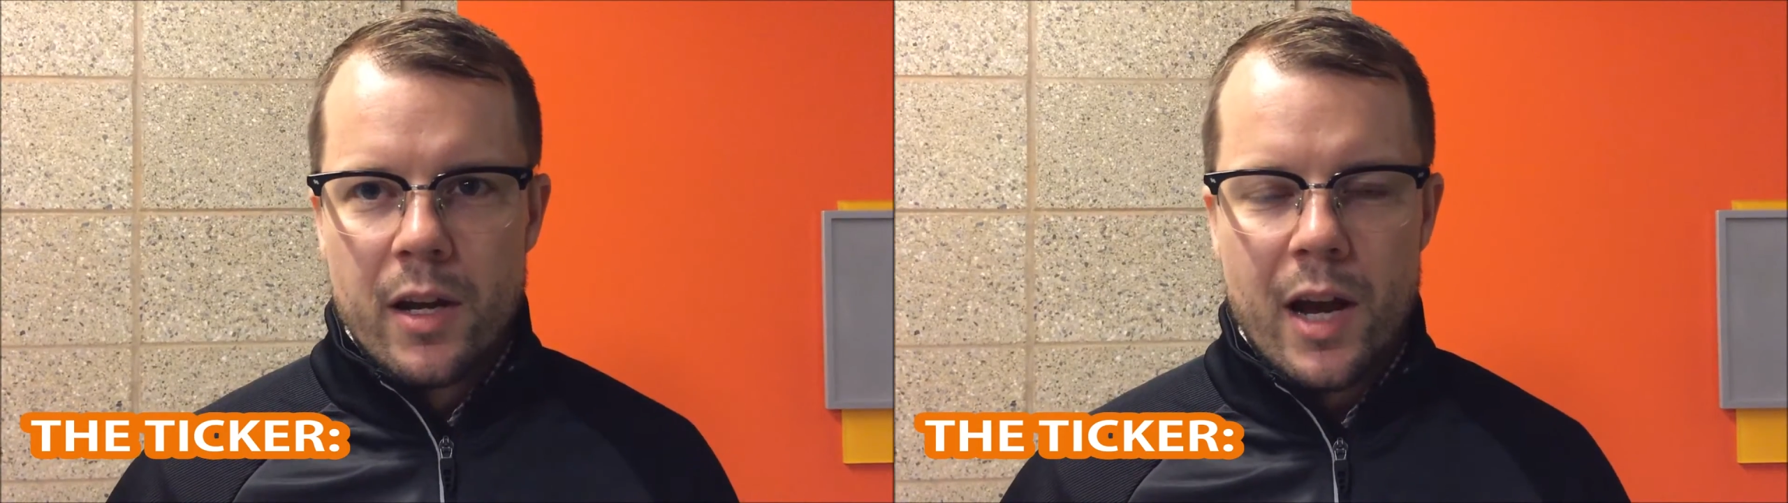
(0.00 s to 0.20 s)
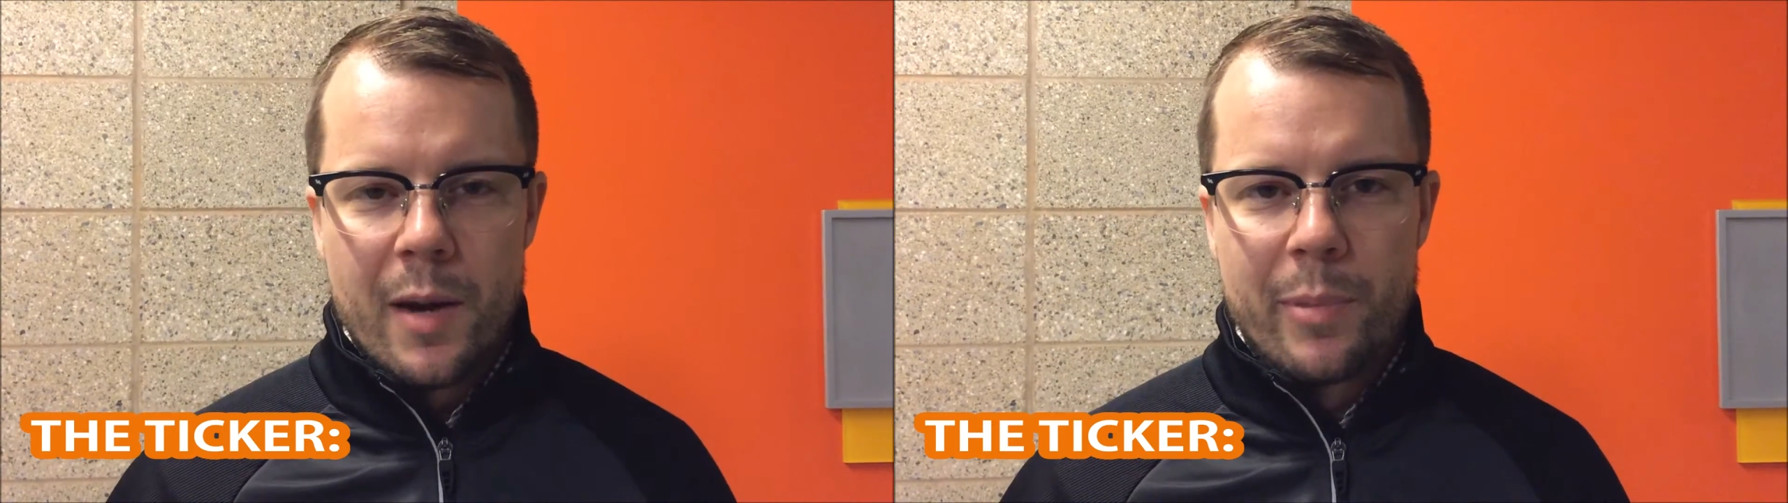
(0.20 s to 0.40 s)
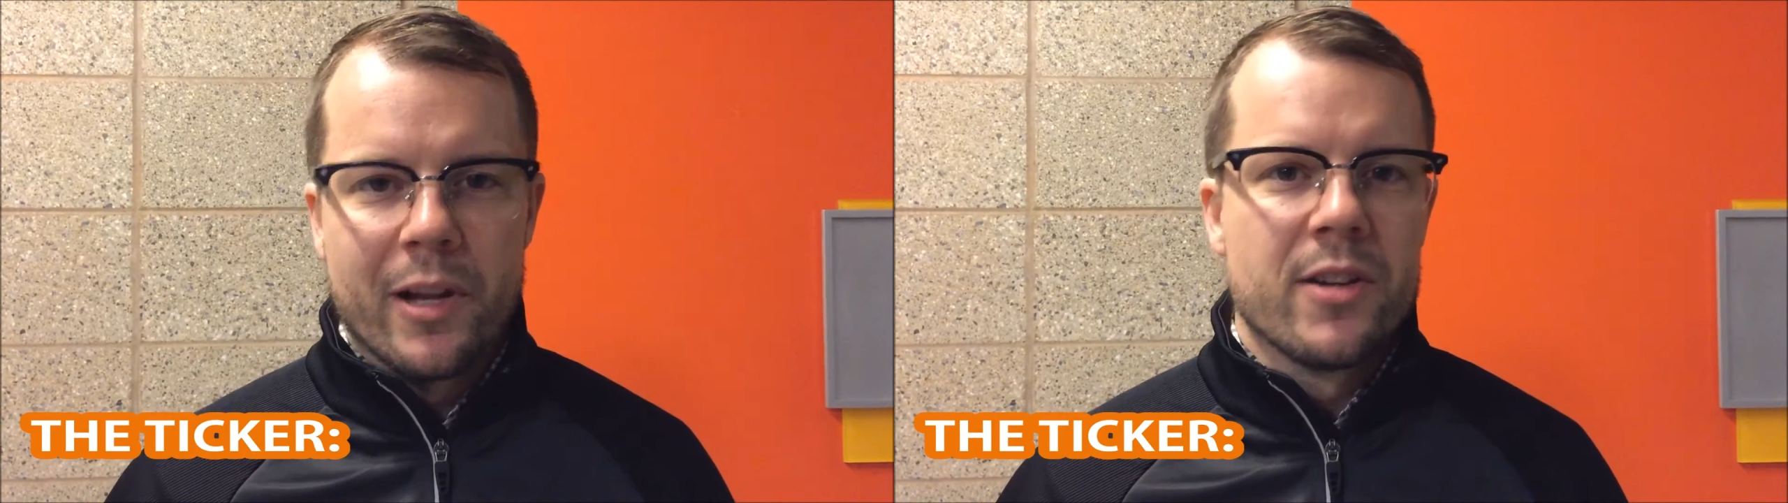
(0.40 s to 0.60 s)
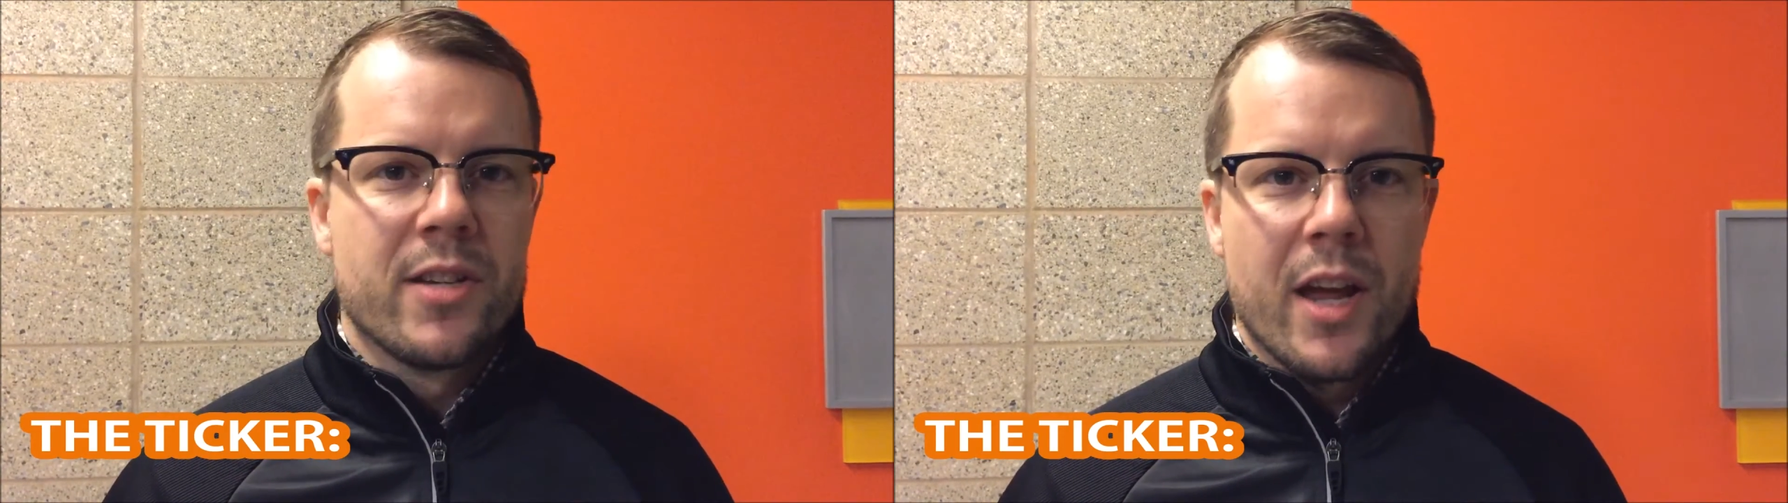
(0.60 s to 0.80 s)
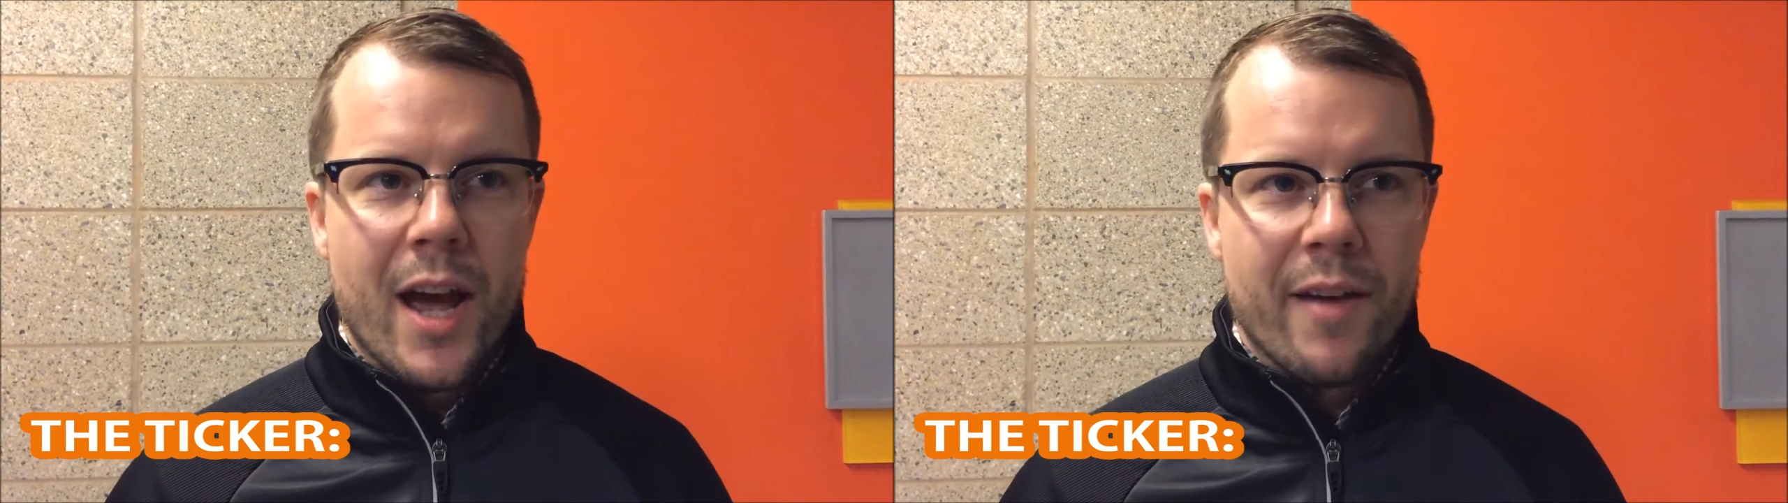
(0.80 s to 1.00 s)
kind of players
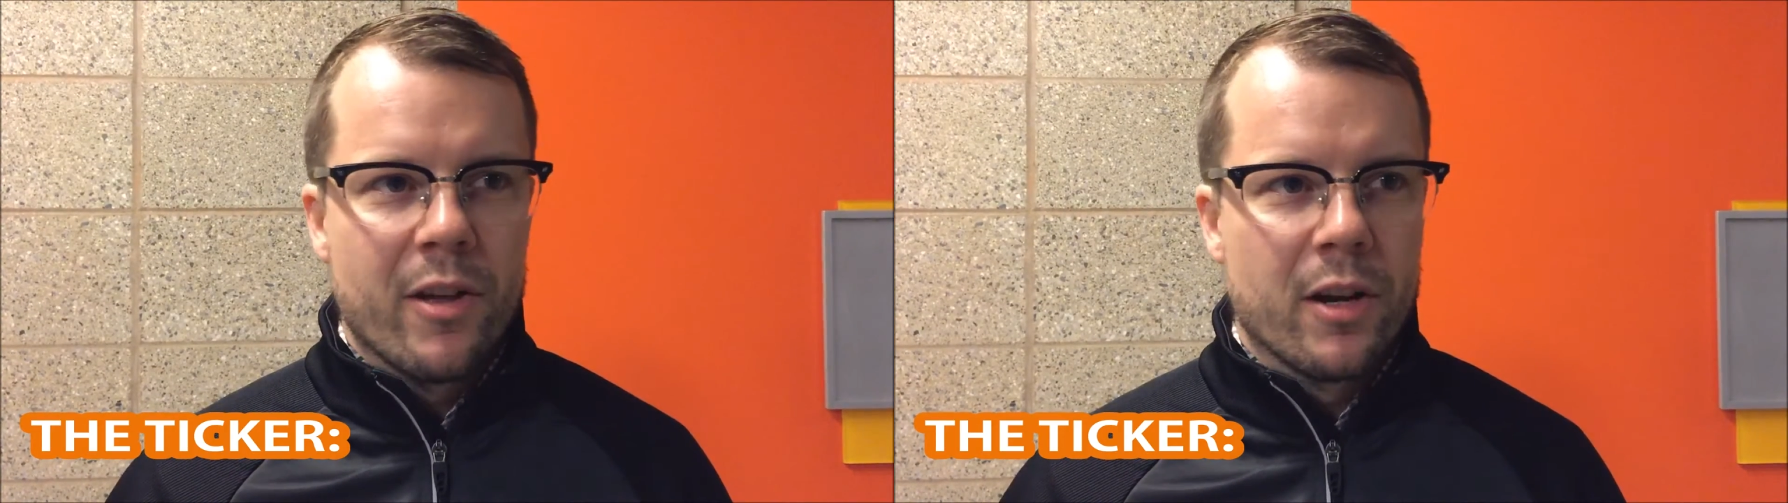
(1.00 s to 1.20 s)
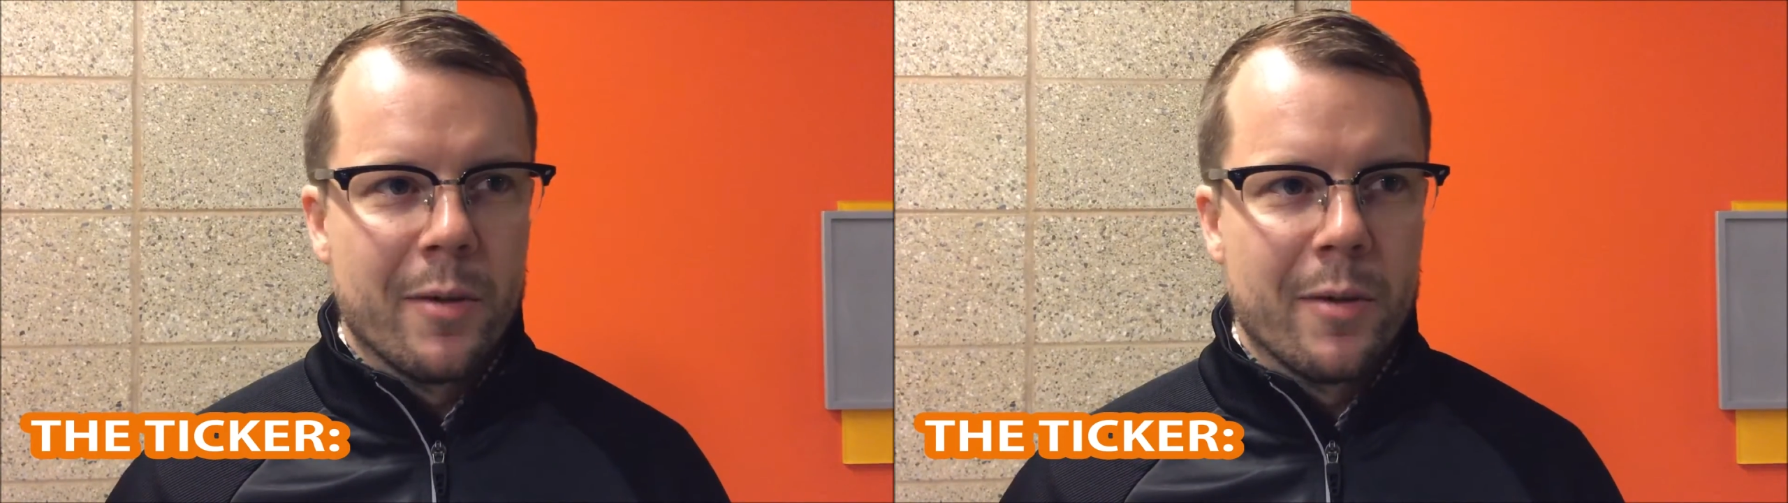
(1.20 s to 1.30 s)
that you have that are